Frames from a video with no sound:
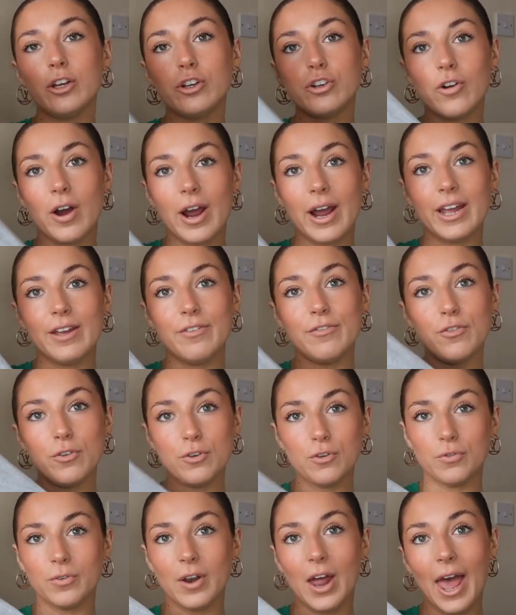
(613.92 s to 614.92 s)
grey
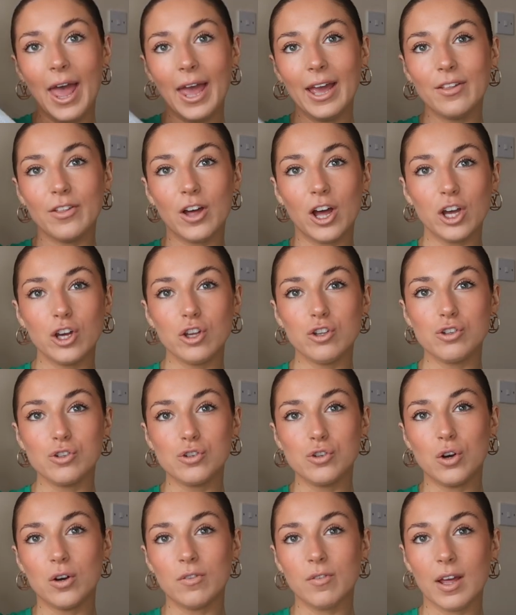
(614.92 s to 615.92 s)
funnel neck that I can
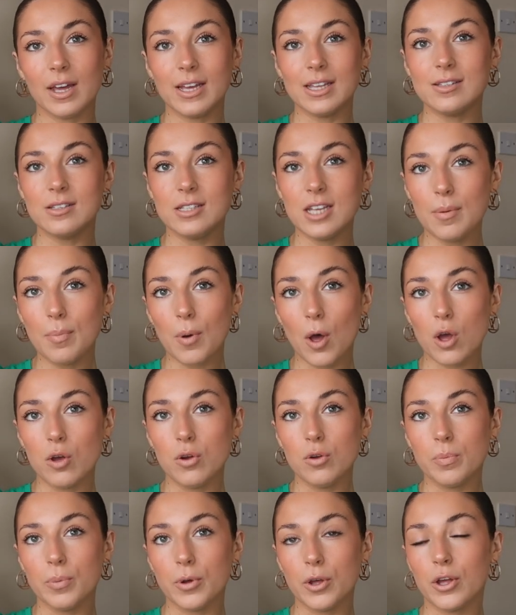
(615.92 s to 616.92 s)
sort of like zip
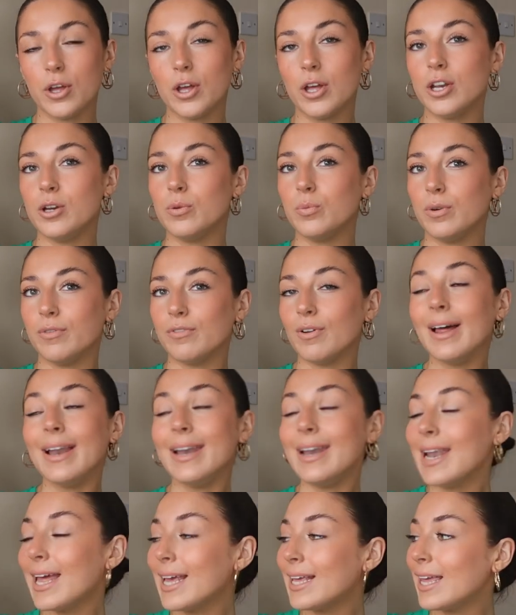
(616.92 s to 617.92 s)
open with like
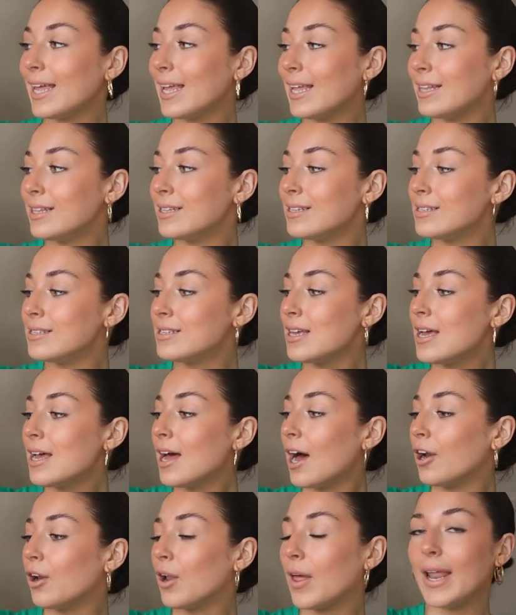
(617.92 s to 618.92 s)
leggings
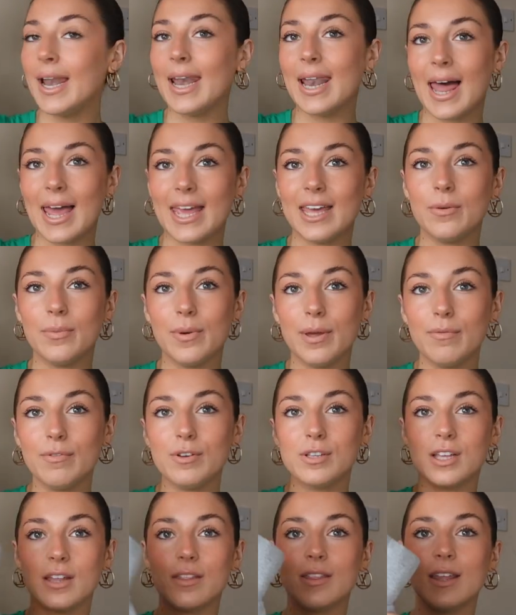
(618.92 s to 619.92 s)
and like layer with, because I